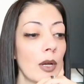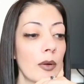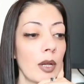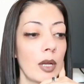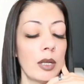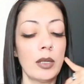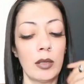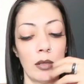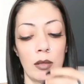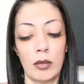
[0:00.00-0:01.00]
Okay. So, what I
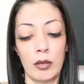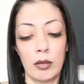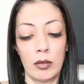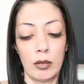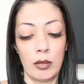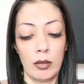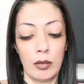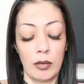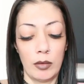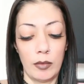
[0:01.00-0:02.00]
would want to do is
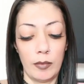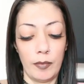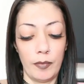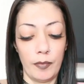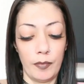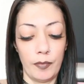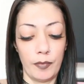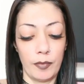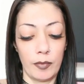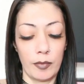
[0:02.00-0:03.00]
tap into your
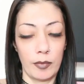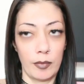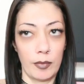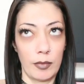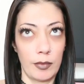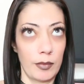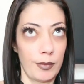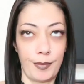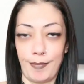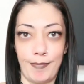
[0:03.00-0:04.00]
energy, tap into your
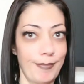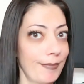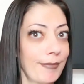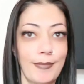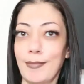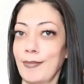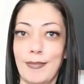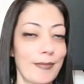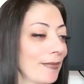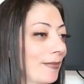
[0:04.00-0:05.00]
spirit guides,
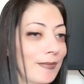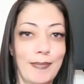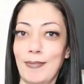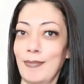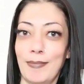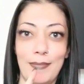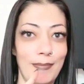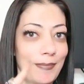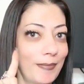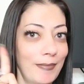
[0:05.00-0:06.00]
get to the
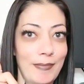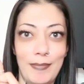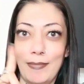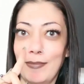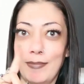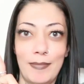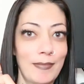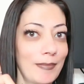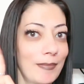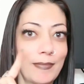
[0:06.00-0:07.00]
root, to the source of
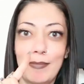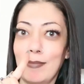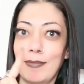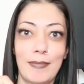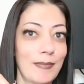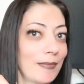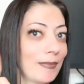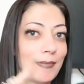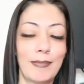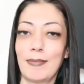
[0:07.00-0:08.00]
what's going
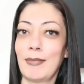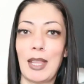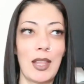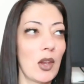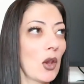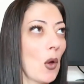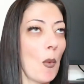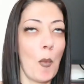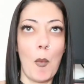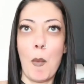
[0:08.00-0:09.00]
on, and
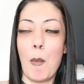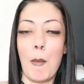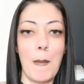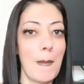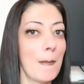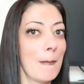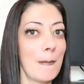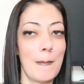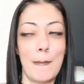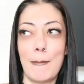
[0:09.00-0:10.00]
work on clearing you
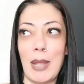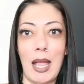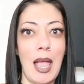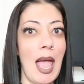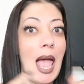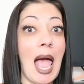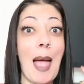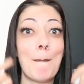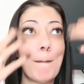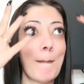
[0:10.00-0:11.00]
and healing you and
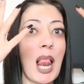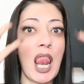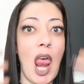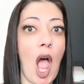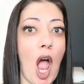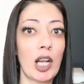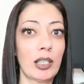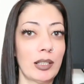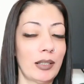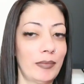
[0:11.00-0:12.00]
releasing you from
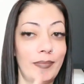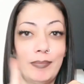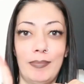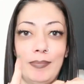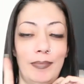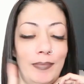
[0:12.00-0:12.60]
all of this.